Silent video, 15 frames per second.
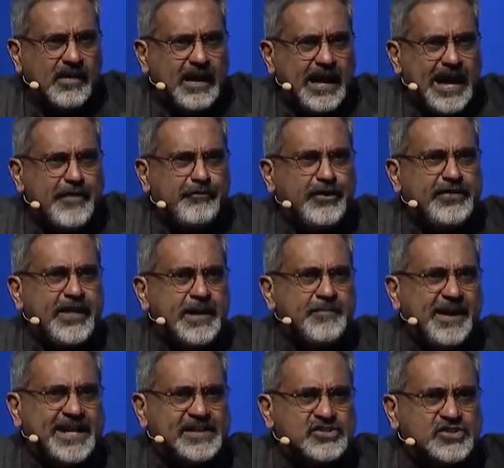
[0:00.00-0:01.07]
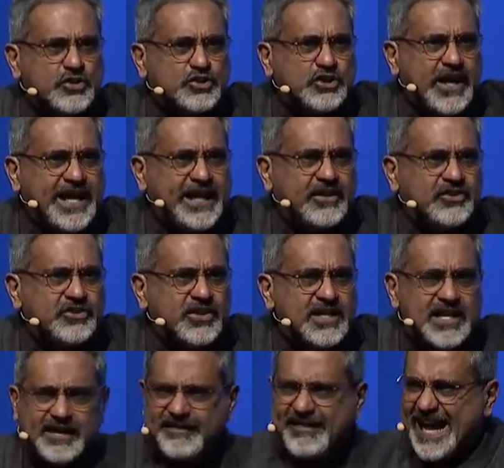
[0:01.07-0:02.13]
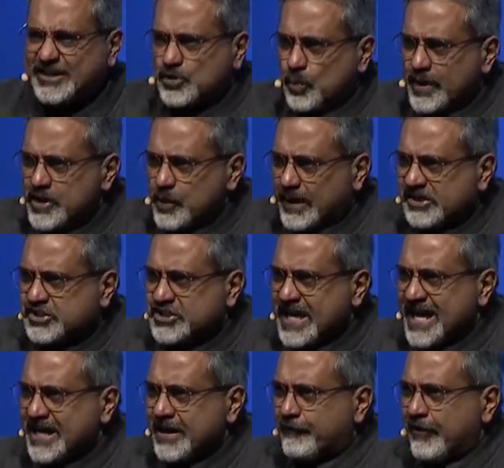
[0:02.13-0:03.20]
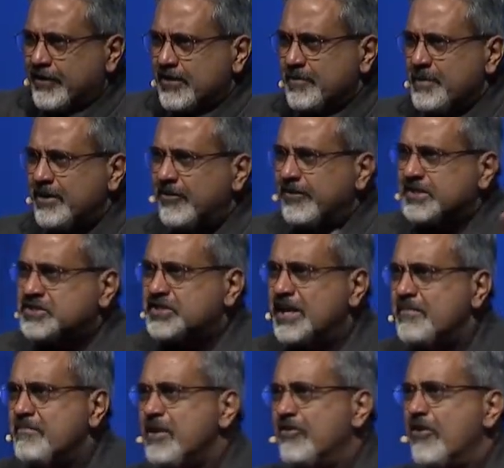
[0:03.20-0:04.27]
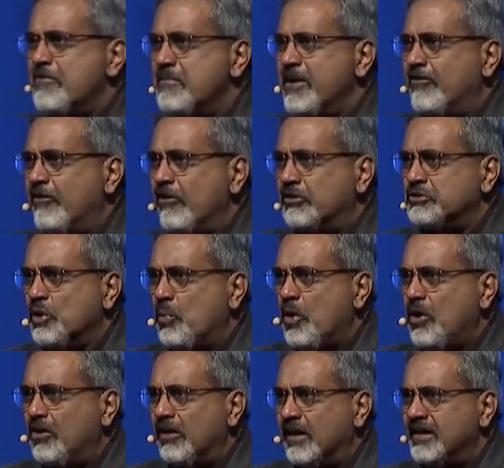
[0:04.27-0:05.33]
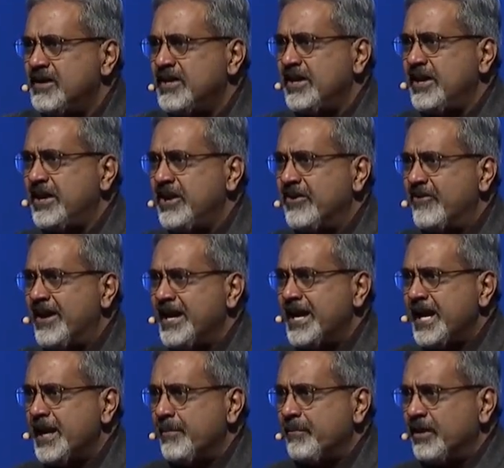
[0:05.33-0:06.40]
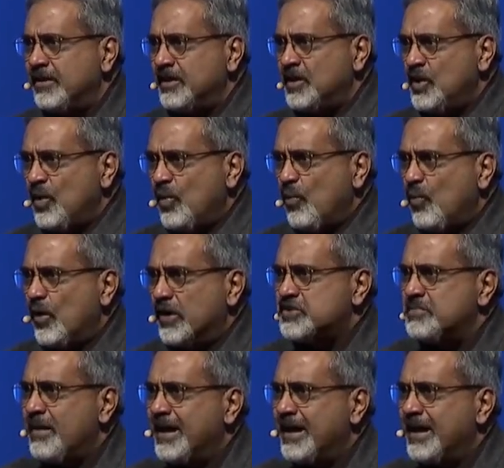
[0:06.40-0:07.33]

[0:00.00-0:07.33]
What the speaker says: Everything begins to change. That's when you can stand in front of the mirror and say, mirror, mirror on the wall, here I am, what's my